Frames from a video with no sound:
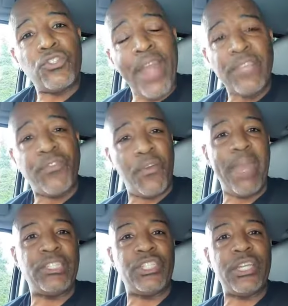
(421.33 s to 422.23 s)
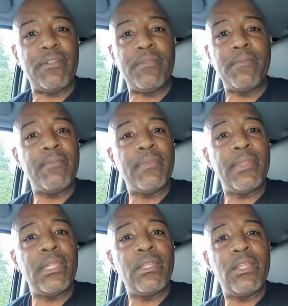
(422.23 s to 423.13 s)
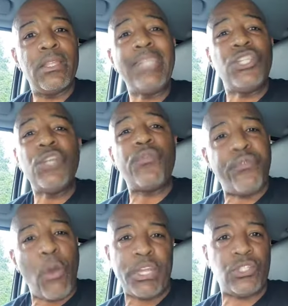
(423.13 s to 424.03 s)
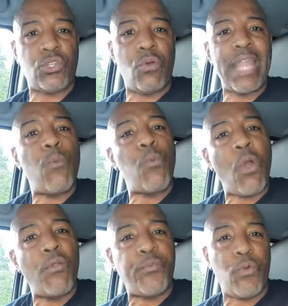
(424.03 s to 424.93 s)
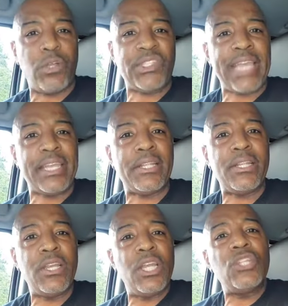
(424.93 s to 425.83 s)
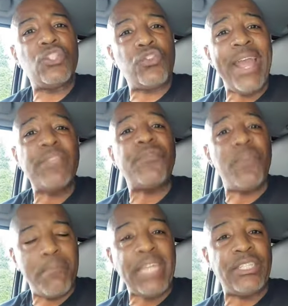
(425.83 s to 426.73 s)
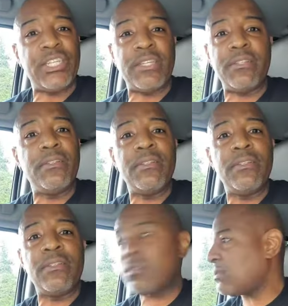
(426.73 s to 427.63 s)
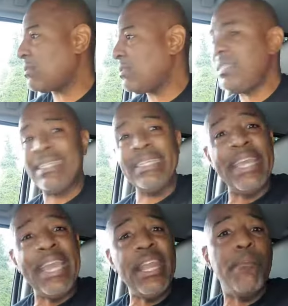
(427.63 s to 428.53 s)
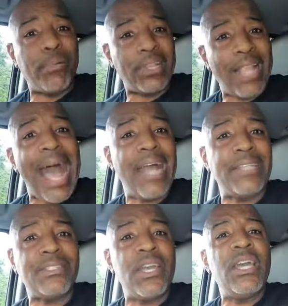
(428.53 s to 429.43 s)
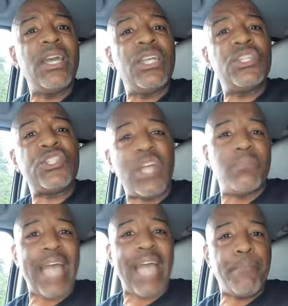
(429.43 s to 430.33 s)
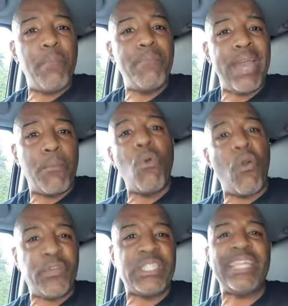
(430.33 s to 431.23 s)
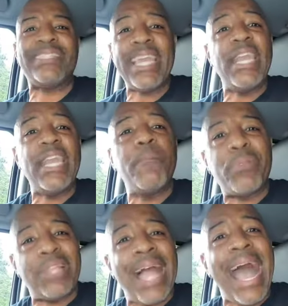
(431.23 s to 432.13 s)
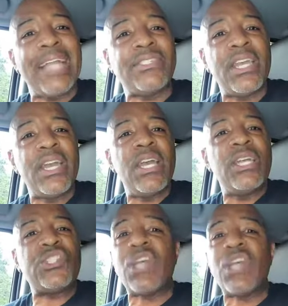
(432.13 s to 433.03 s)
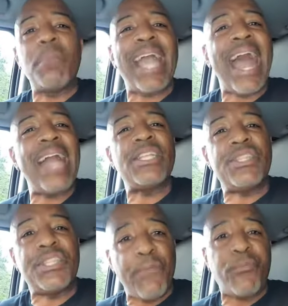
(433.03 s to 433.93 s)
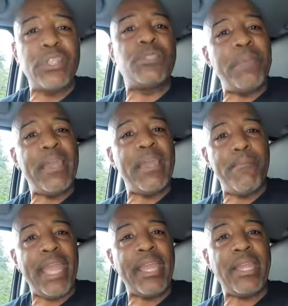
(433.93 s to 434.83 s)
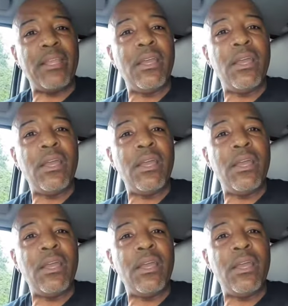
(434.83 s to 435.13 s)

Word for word: Transformation. Let's just focus on that word for a second. Transformation. It implies some type of metamorphosis. It implies some kind of difference being made.